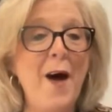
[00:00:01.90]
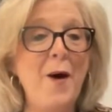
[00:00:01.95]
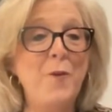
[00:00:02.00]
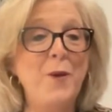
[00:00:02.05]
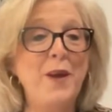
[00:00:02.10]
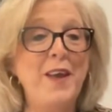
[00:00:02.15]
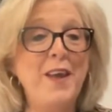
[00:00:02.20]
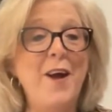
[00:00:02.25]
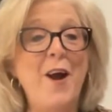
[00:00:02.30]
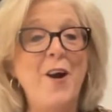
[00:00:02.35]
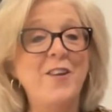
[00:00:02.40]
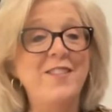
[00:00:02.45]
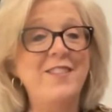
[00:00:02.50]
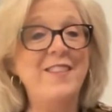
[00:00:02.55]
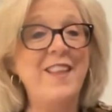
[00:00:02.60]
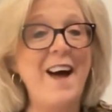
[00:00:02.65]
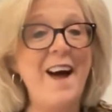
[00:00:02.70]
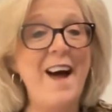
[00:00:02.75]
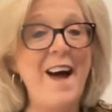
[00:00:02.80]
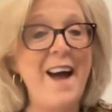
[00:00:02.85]
We are
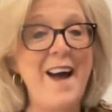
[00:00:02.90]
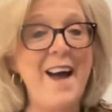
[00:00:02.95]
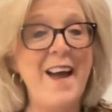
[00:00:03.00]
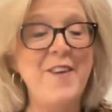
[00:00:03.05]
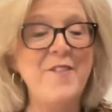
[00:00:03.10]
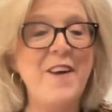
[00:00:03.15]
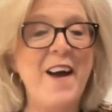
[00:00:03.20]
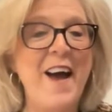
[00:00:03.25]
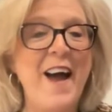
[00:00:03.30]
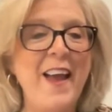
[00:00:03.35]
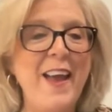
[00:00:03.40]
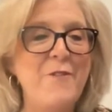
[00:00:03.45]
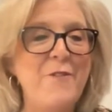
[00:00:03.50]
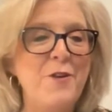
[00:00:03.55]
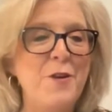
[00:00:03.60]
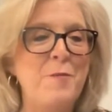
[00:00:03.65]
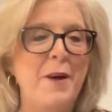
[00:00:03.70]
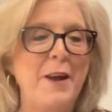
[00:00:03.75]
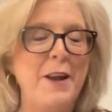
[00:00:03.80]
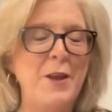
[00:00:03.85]
live. Hi,
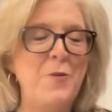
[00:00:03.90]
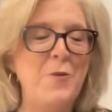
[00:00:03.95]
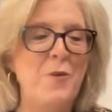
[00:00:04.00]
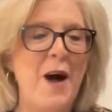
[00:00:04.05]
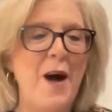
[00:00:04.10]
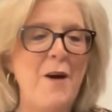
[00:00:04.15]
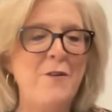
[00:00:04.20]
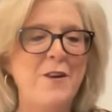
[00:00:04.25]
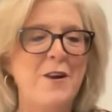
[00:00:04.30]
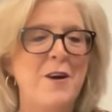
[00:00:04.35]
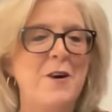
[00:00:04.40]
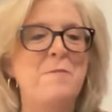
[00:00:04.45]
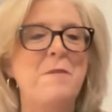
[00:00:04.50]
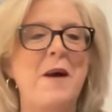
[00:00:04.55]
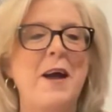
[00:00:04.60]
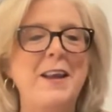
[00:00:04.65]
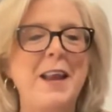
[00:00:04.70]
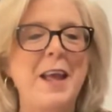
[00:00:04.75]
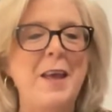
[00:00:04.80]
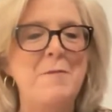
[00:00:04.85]
everybody. Welcome.
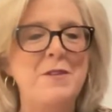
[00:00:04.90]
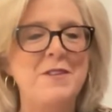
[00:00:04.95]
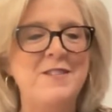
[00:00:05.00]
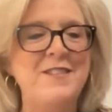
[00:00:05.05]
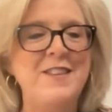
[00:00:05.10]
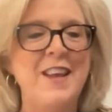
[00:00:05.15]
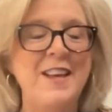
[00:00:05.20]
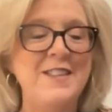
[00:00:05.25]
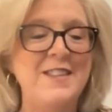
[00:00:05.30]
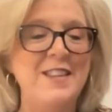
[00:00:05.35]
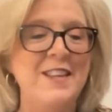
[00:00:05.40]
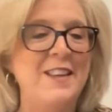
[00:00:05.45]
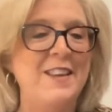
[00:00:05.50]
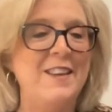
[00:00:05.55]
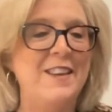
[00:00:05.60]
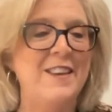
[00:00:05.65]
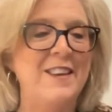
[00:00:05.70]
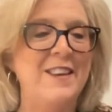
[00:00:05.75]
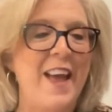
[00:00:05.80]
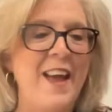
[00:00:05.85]
My name is
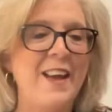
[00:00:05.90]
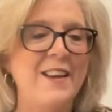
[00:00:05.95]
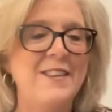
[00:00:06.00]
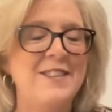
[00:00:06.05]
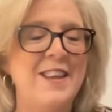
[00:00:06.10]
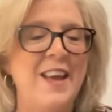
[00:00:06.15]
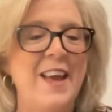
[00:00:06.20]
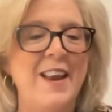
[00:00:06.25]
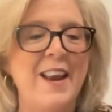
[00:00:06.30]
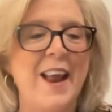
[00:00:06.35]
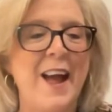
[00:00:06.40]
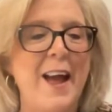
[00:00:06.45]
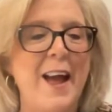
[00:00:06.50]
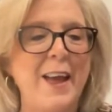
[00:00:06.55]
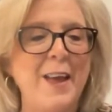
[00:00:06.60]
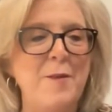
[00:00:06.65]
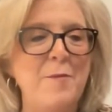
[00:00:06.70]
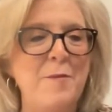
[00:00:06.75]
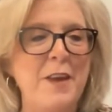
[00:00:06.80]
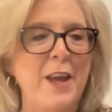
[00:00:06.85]
Nadine Knecht, and
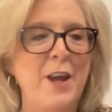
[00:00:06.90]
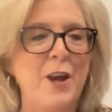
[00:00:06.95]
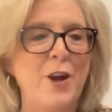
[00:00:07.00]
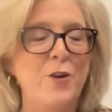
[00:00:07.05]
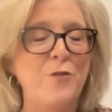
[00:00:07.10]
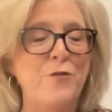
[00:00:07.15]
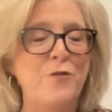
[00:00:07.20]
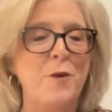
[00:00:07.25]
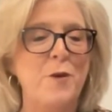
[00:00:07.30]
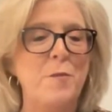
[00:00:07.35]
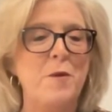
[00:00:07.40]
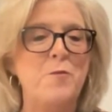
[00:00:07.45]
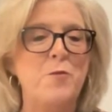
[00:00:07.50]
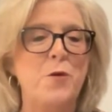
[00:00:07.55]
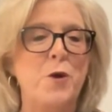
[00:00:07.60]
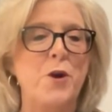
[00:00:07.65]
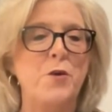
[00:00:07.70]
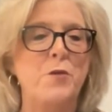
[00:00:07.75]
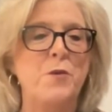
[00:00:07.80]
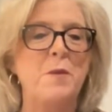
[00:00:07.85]
I am here from
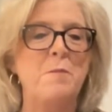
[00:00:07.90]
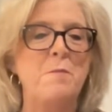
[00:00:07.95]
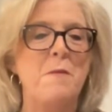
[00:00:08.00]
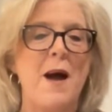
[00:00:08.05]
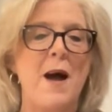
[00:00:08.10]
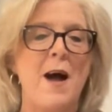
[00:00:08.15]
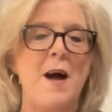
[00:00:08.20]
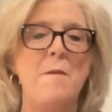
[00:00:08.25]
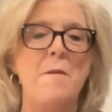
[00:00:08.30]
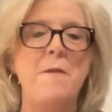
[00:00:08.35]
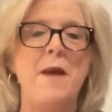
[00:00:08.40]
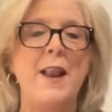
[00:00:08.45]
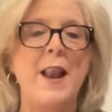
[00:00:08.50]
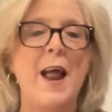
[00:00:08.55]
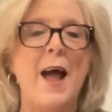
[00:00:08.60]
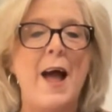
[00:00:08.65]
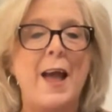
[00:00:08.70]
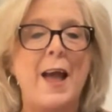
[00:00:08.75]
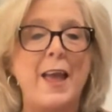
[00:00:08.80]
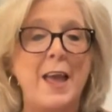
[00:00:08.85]
Embroidery Mom, and
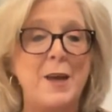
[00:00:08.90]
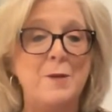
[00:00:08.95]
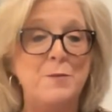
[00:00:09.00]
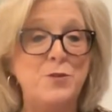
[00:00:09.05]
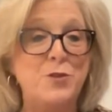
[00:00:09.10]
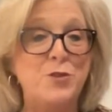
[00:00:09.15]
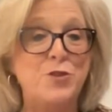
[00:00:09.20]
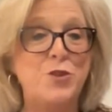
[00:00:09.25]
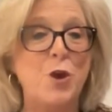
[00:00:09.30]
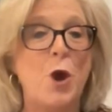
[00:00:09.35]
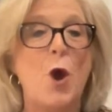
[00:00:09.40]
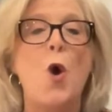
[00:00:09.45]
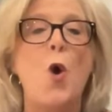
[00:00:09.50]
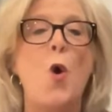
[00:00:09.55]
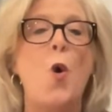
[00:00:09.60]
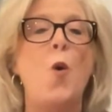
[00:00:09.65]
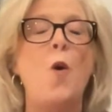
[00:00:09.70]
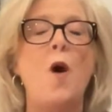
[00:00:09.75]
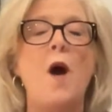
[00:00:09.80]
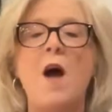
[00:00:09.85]
I am
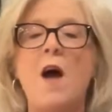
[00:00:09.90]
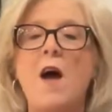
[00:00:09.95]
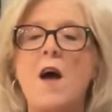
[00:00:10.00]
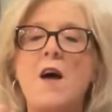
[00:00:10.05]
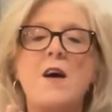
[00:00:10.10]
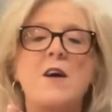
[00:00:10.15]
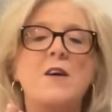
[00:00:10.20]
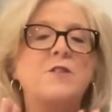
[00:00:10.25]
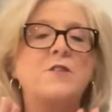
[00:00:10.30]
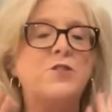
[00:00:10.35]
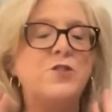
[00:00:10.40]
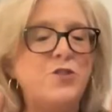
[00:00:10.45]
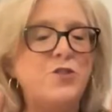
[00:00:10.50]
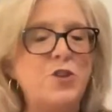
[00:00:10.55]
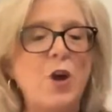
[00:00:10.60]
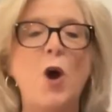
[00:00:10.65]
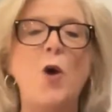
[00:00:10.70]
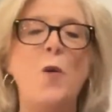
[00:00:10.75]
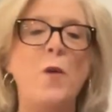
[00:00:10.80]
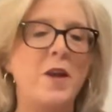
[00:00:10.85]
so
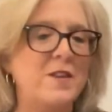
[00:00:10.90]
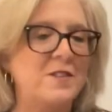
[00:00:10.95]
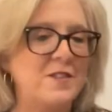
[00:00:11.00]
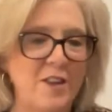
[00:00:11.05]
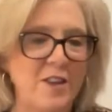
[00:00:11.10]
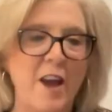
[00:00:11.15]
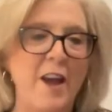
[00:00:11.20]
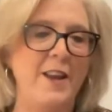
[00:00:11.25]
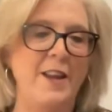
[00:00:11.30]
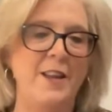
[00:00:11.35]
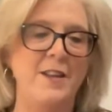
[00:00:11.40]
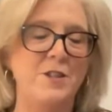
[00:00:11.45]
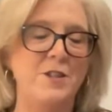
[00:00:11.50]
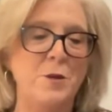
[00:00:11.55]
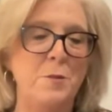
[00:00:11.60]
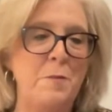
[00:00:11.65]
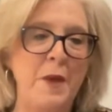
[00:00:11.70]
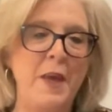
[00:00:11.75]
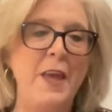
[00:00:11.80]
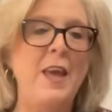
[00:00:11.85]
excited
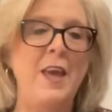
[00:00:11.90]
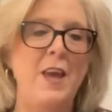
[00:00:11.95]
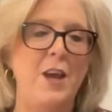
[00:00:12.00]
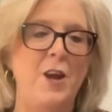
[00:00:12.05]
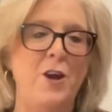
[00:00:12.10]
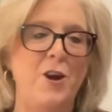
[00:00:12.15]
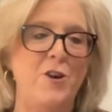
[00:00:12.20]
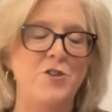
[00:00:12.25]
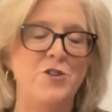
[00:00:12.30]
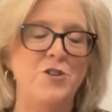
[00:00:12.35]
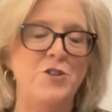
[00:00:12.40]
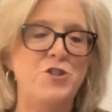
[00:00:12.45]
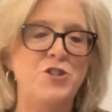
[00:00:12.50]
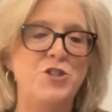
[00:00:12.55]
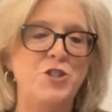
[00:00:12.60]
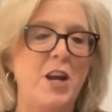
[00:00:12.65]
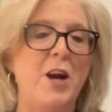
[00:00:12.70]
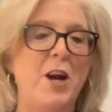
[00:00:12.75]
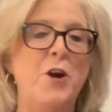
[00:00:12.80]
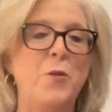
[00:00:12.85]
to be here to
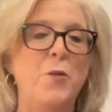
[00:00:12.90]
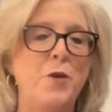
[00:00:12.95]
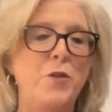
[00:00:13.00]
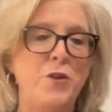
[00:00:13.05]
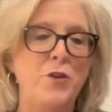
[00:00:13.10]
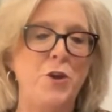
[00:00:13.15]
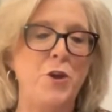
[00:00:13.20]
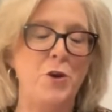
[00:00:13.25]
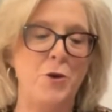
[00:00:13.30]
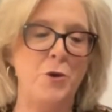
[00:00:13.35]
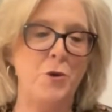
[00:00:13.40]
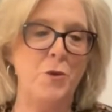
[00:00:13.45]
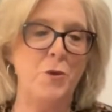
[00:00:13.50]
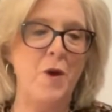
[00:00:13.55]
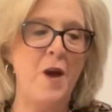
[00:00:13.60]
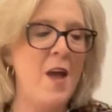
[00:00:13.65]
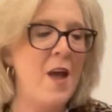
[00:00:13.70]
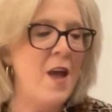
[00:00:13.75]
share with you